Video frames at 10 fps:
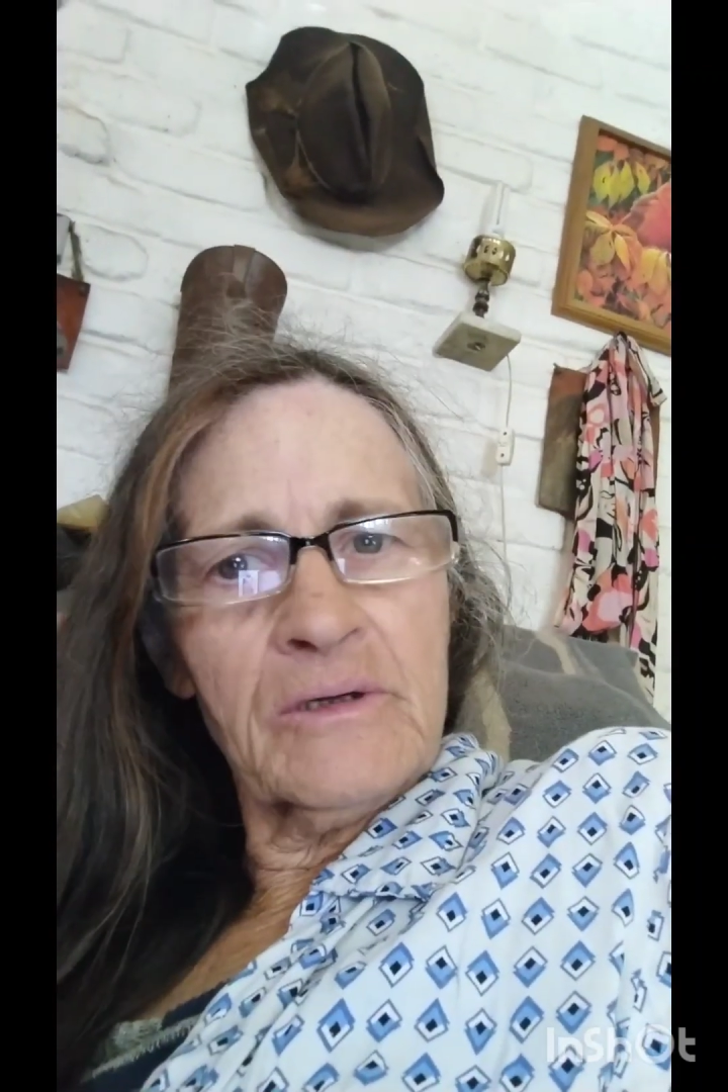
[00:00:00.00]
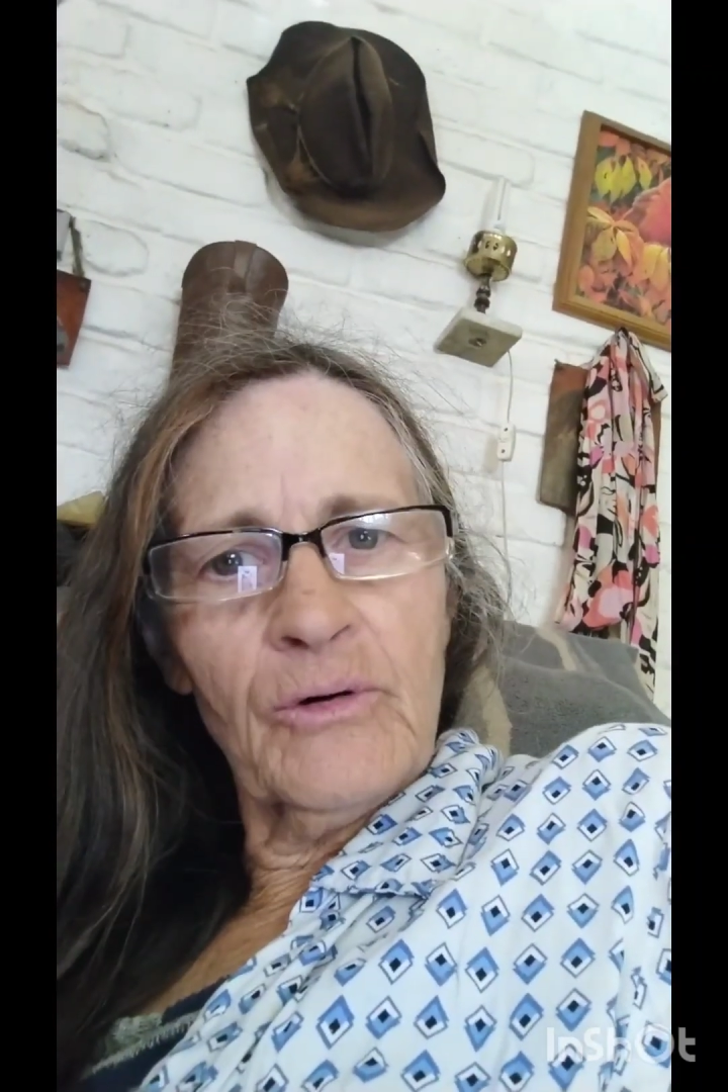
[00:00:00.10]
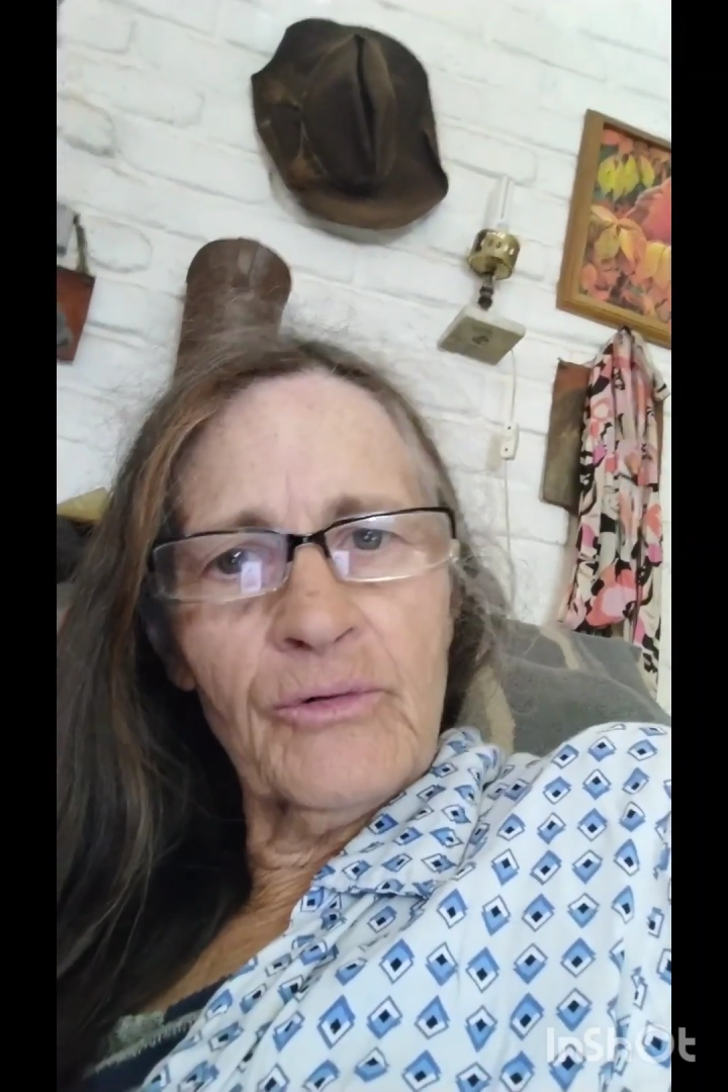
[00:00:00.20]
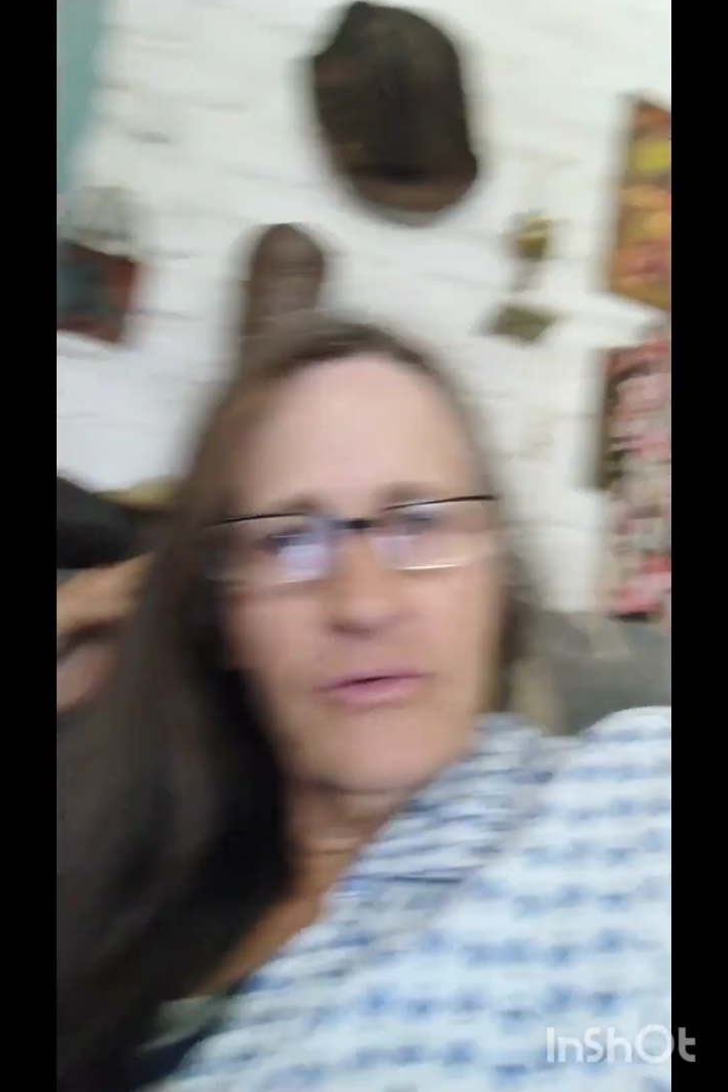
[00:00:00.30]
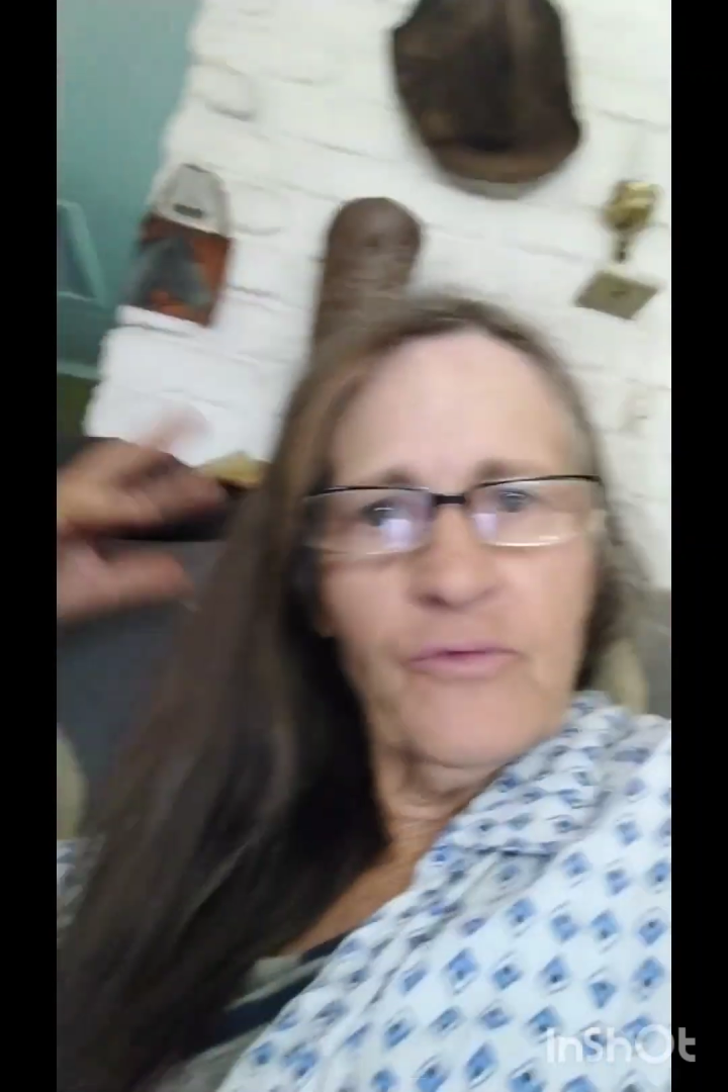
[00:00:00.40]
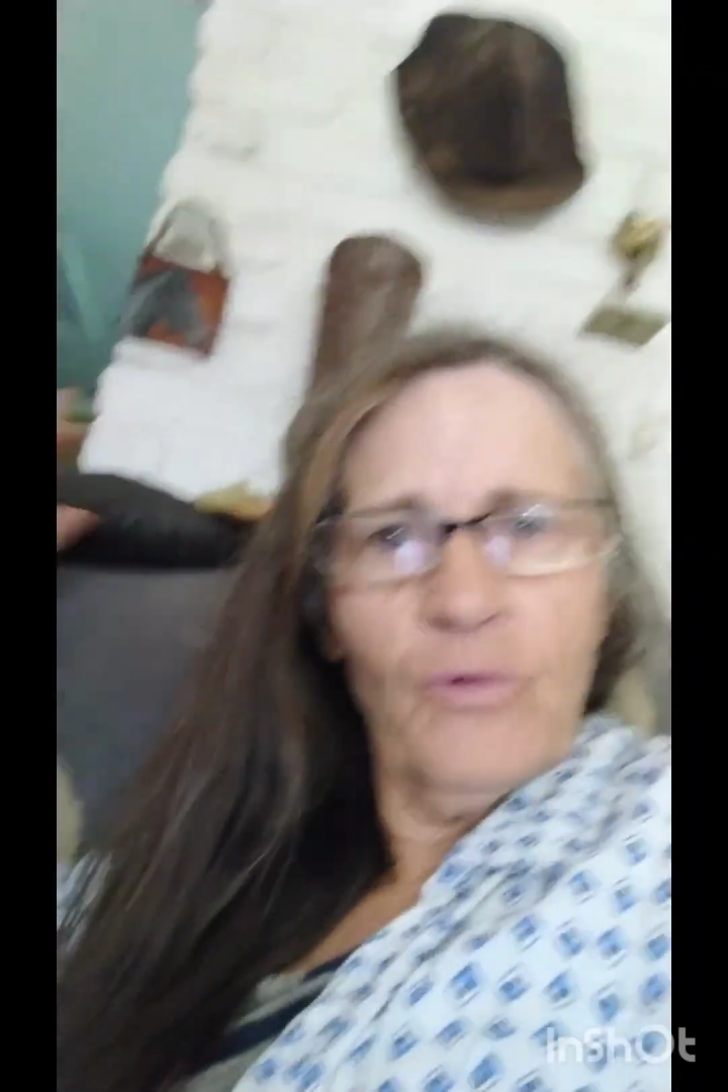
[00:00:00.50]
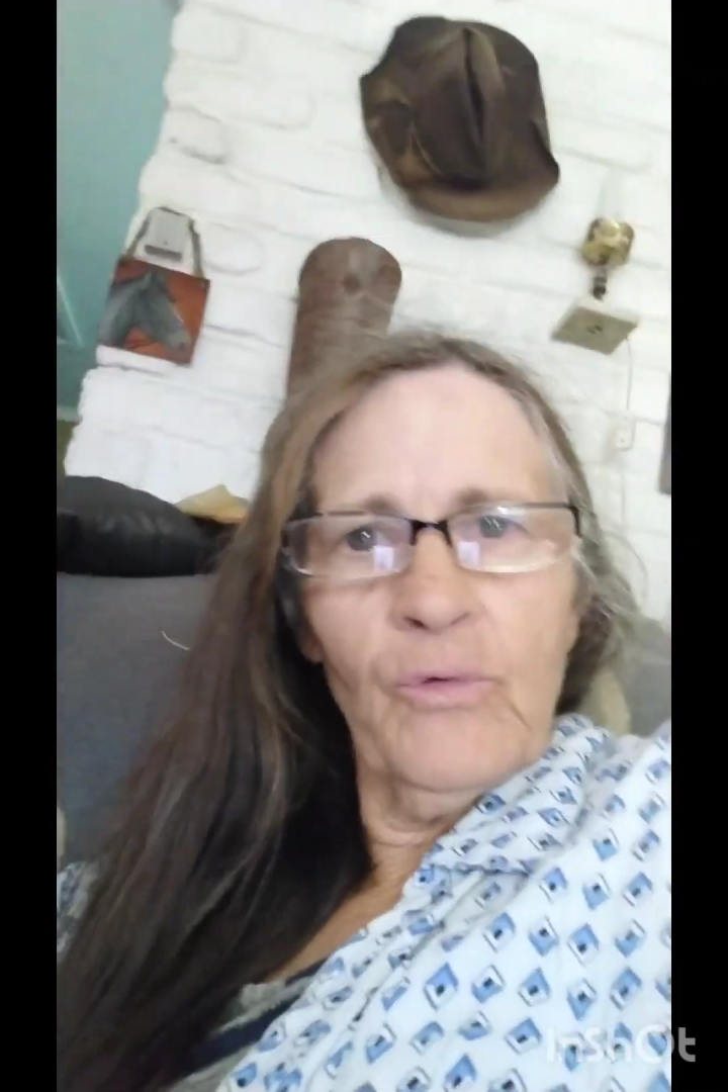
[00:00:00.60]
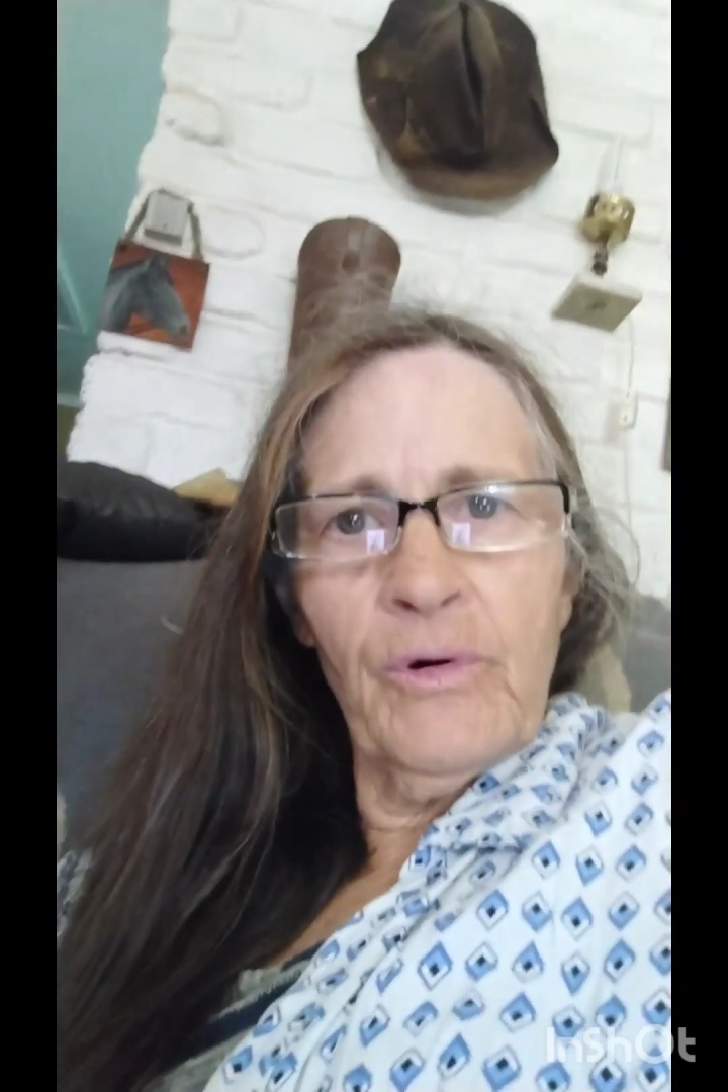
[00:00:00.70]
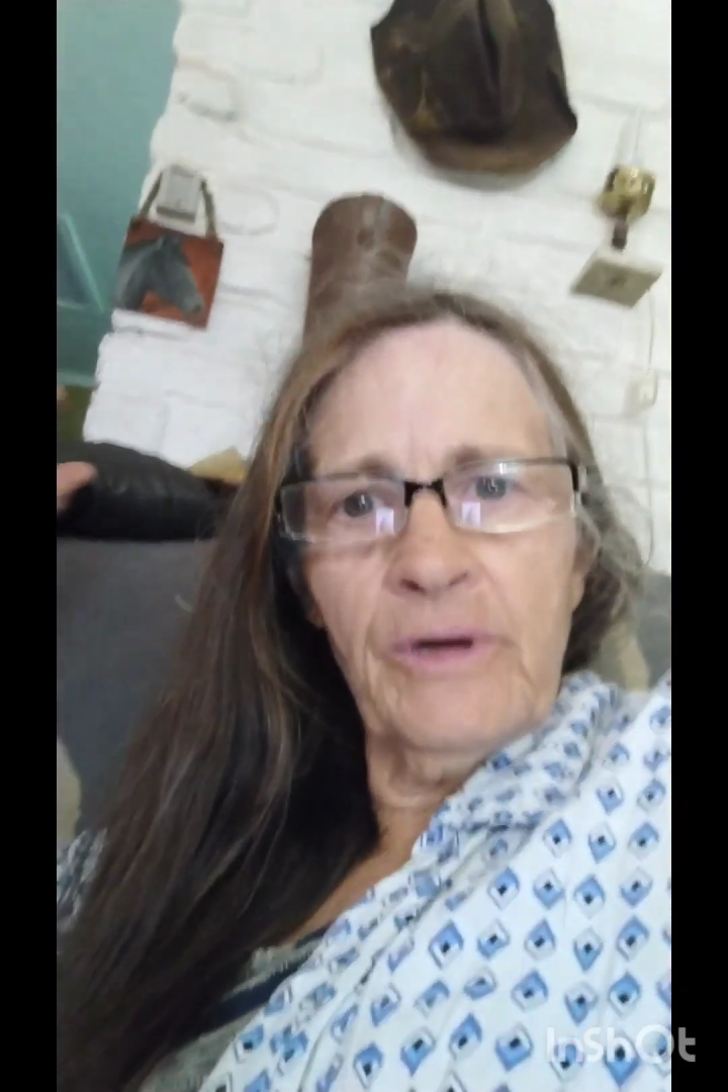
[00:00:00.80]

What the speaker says: carnivore